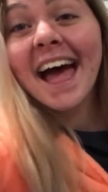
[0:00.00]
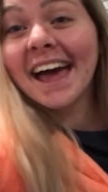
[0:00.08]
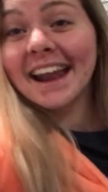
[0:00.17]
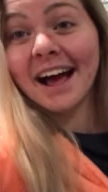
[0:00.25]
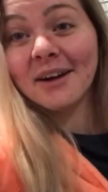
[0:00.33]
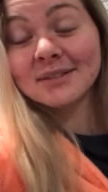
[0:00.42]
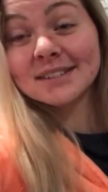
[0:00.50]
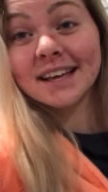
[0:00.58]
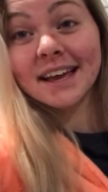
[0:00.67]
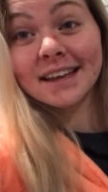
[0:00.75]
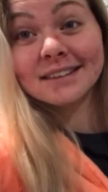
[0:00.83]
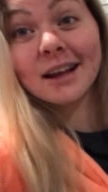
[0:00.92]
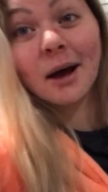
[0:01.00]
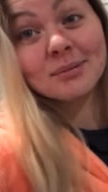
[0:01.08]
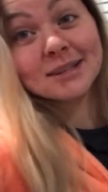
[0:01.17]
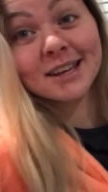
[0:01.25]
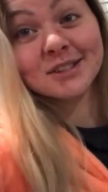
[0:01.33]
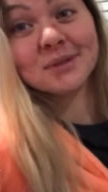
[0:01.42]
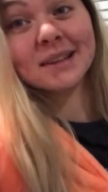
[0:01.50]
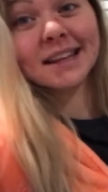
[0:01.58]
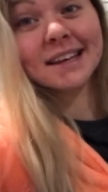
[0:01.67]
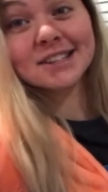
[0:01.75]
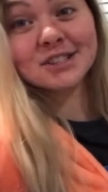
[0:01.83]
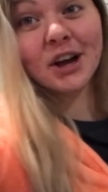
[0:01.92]
And I was like obsessed with
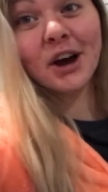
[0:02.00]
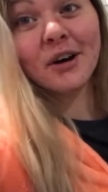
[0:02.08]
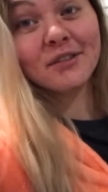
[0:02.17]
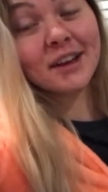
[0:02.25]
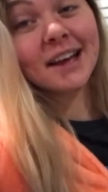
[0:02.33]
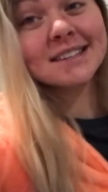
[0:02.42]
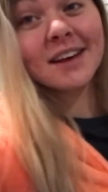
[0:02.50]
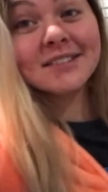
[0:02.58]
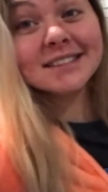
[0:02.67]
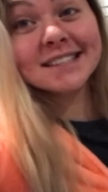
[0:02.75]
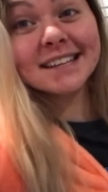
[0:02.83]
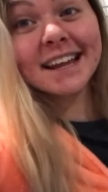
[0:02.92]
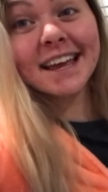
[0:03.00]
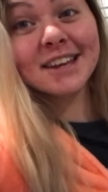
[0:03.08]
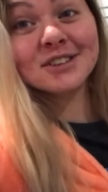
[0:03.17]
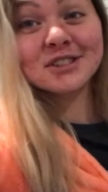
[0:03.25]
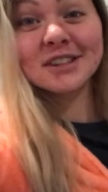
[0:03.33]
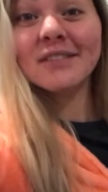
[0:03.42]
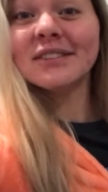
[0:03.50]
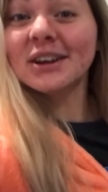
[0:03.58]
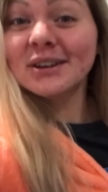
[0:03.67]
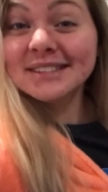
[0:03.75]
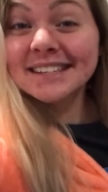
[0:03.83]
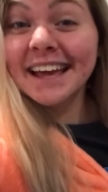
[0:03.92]
it. So if you guys haven't seen it, you should definitely
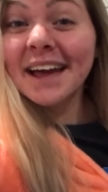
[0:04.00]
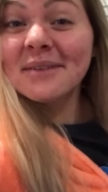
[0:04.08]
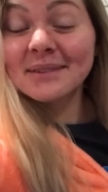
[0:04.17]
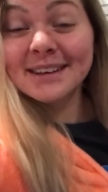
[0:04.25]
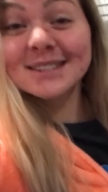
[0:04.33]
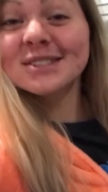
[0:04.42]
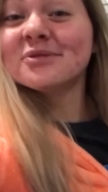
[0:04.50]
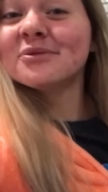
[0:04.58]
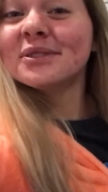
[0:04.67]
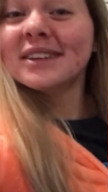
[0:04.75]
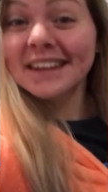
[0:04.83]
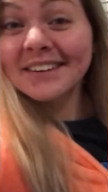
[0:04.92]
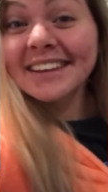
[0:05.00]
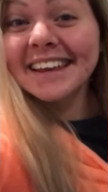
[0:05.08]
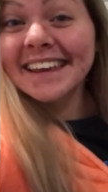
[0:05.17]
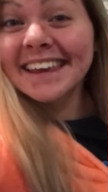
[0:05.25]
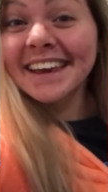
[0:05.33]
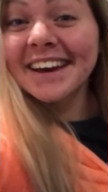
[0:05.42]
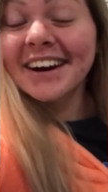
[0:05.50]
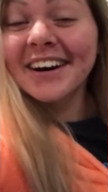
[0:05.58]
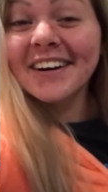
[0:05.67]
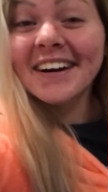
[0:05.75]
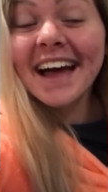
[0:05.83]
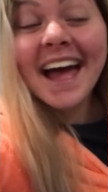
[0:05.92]
go see it because it's really, really cute.
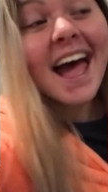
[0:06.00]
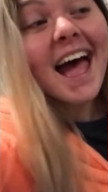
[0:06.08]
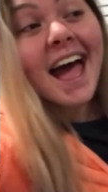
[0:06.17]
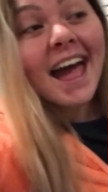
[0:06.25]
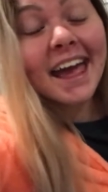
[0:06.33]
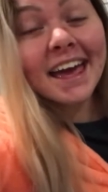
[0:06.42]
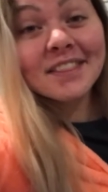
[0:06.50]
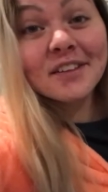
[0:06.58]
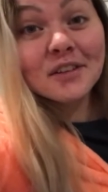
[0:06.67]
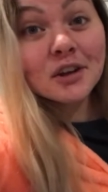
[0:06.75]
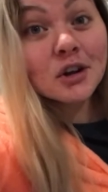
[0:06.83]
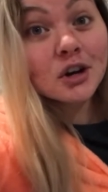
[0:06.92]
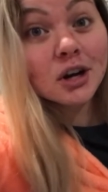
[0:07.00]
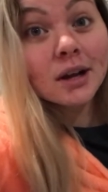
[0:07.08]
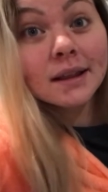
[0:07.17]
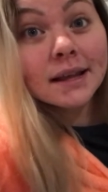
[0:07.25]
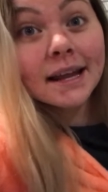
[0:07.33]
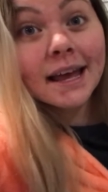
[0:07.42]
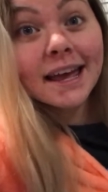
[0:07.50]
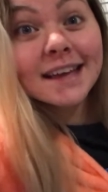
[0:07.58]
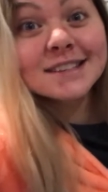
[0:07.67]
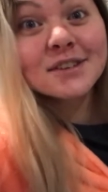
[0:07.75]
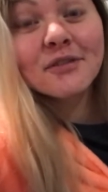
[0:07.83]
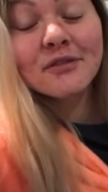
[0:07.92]
And the little girl in it
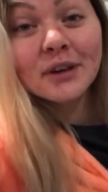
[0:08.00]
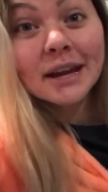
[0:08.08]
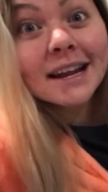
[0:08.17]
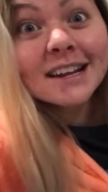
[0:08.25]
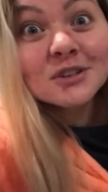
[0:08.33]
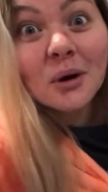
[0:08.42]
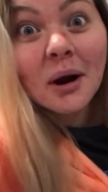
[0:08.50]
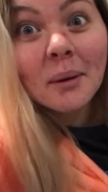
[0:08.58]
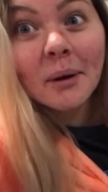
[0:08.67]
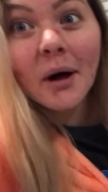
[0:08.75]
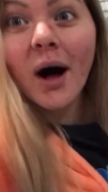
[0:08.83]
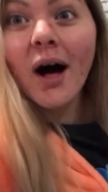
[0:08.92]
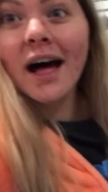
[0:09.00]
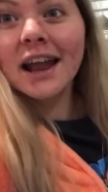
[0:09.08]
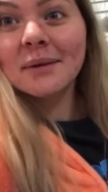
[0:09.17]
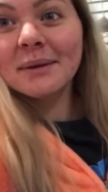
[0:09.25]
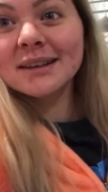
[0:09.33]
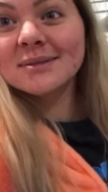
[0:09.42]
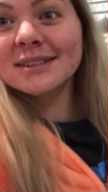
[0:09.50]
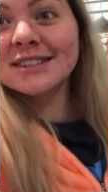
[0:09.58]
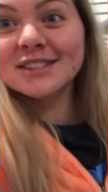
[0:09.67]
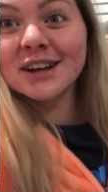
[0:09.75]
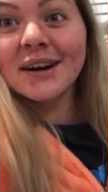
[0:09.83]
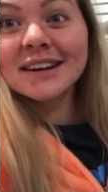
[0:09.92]
is freaking adorable. And it makes me
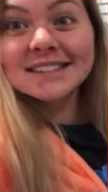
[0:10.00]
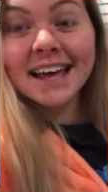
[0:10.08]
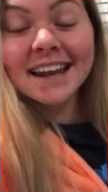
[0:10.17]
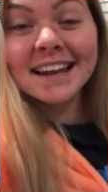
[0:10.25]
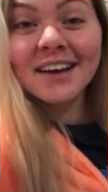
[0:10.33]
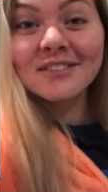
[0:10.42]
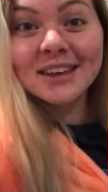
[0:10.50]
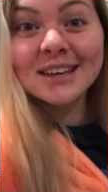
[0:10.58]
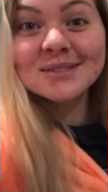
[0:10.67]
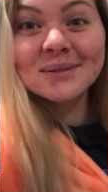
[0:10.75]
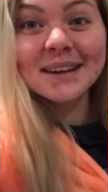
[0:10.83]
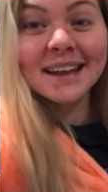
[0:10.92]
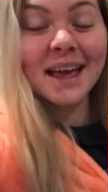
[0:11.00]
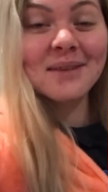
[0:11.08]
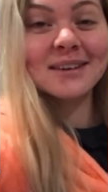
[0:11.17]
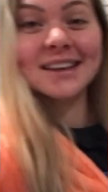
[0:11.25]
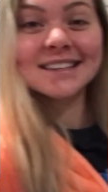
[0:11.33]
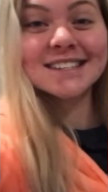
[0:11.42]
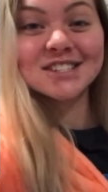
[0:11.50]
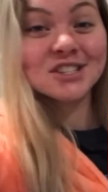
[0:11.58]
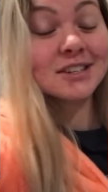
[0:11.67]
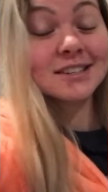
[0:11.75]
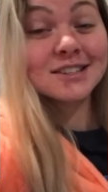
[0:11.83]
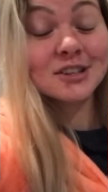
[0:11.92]
so excited to have kids one day because
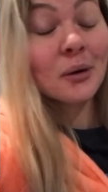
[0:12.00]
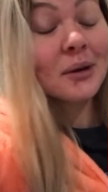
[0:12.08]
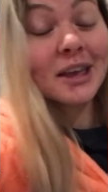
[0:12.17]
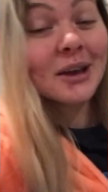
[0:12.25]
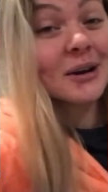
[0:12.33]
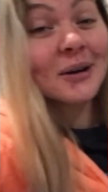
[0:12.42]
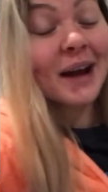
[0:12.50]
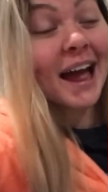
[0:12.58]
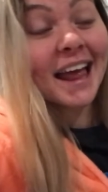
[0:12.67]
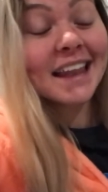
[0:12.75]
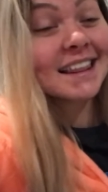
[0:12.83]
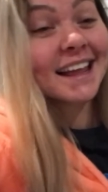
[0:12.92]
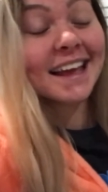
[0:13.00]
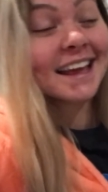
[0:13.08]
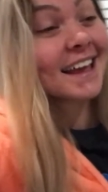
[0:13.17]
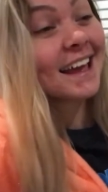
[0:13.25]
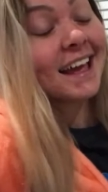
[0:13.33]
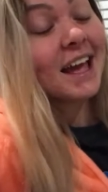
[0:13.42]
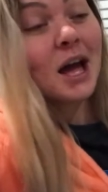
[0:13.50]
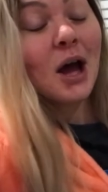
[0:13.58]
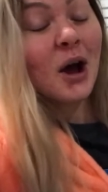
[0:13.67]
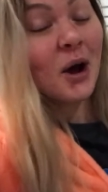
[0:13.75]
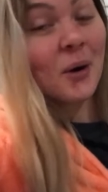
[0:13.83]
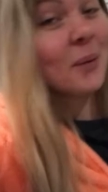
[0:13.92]
she's so cute and like,
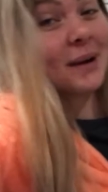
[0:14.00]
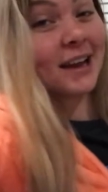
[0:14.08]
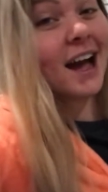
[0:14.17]
oh my